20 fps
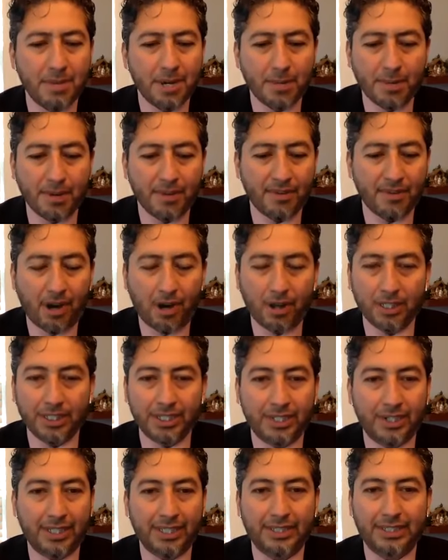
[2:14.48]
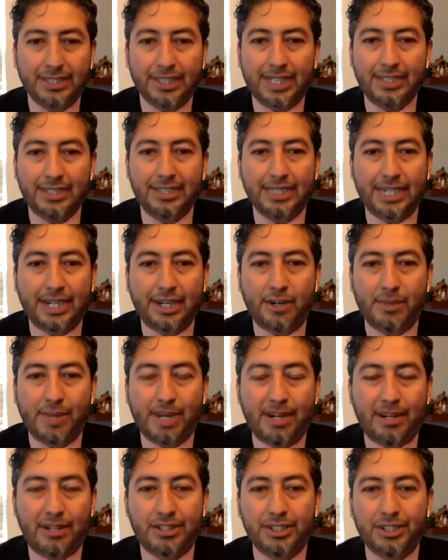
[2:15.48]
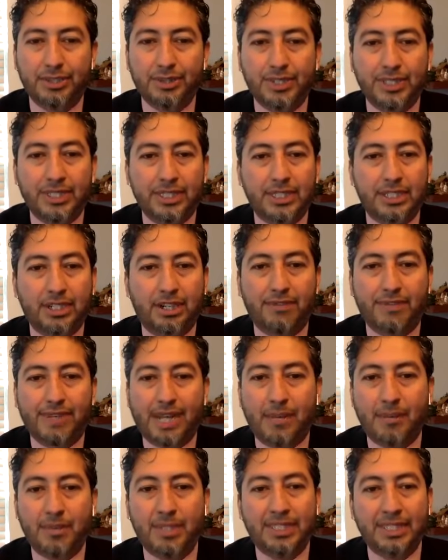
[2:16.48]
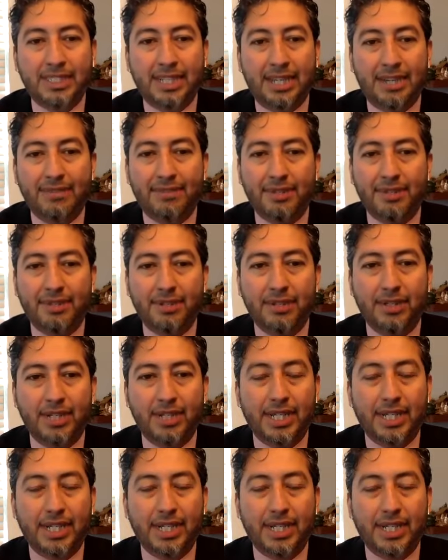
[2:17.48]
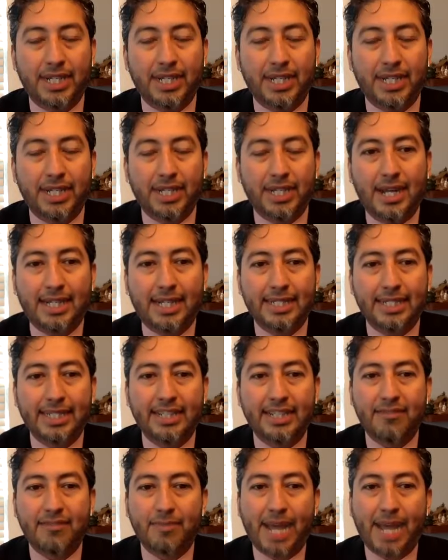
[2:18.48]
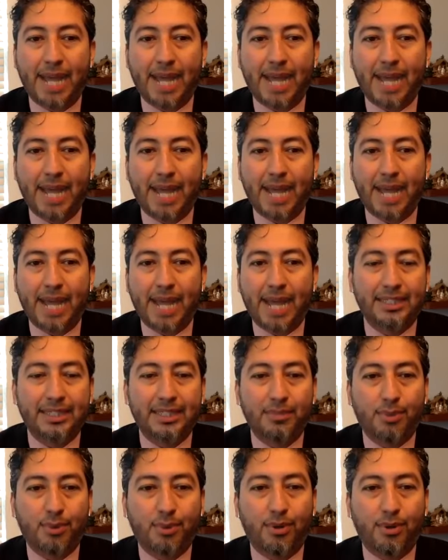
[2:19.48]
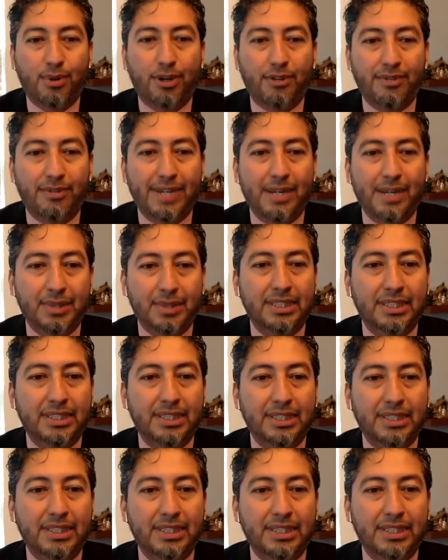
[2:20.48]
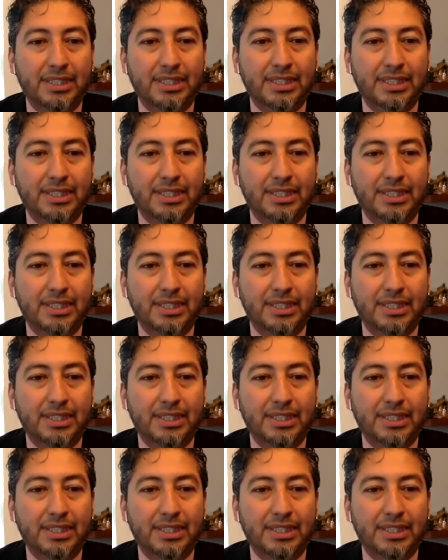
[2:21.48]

But above all, you know, I just I just care about our students and our families, and I feel like I can give back and, and support our families and students.